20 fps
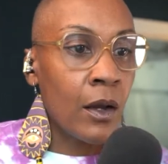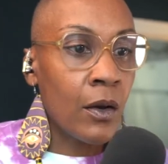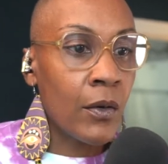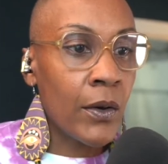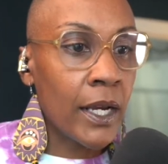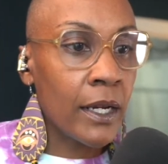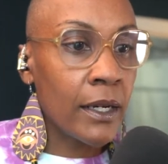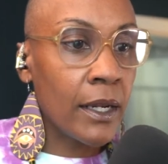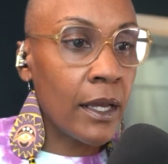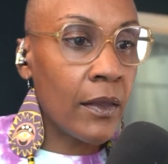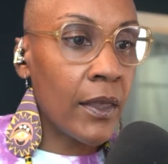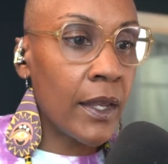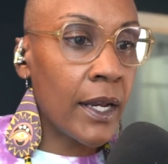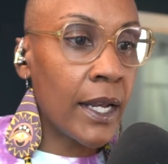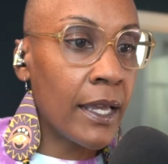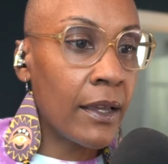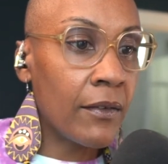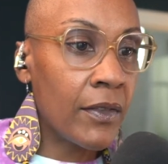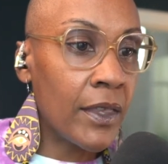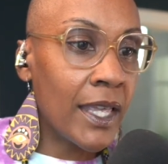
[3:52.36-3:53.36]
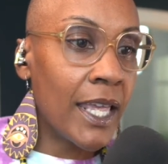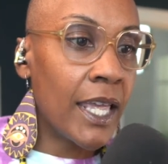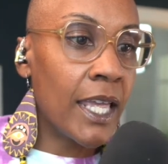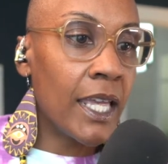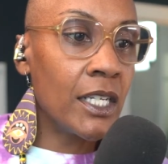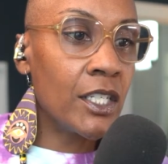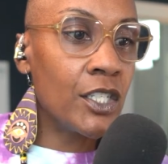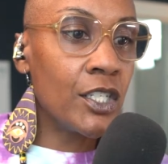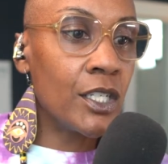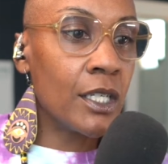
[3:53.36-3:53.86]
All right, now that I have the
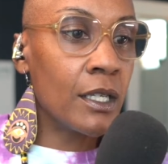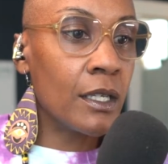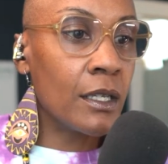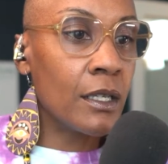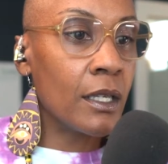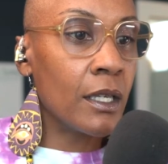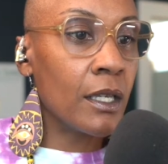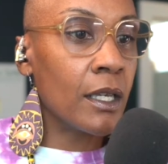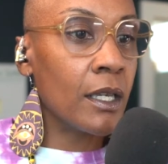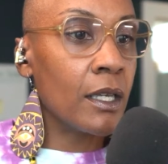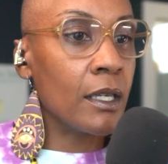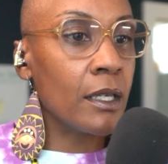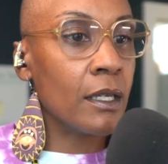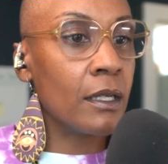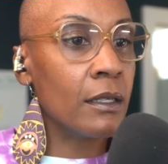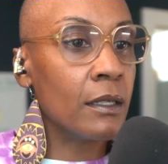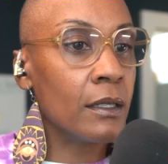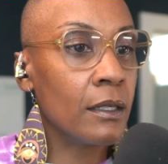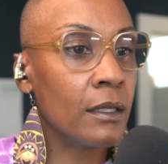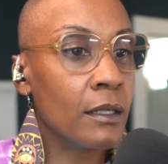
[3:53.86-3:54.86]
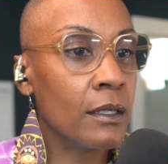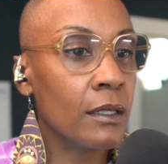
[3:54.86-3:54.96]
edging in,